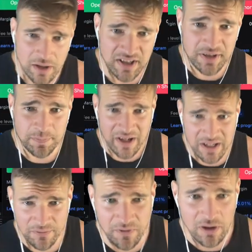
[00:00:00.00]
A
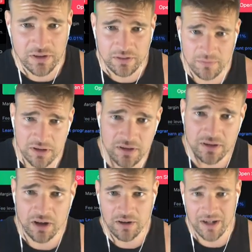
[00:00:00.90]
spike of volume,
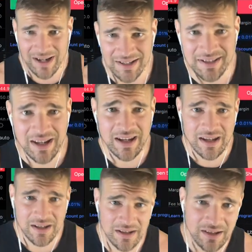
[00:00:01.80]
all right? I'd
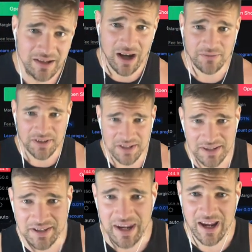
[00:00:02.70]
say, obviously,
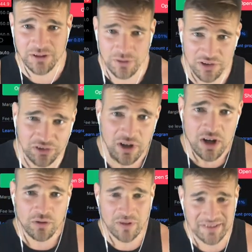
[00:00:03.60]
this candle is
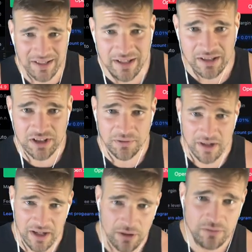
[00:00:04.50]
ridiculous
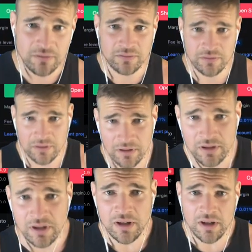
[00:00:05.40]
right now,
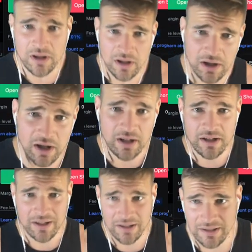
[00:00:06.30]
all right?
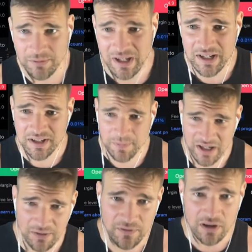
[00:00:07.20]
We get a
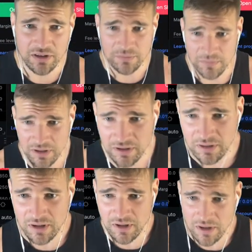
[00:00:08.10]
spike of volume
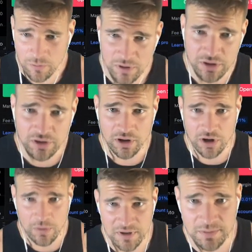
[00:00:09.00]
when New
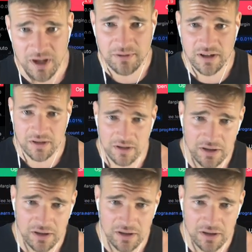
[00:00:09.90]
York opens, baby.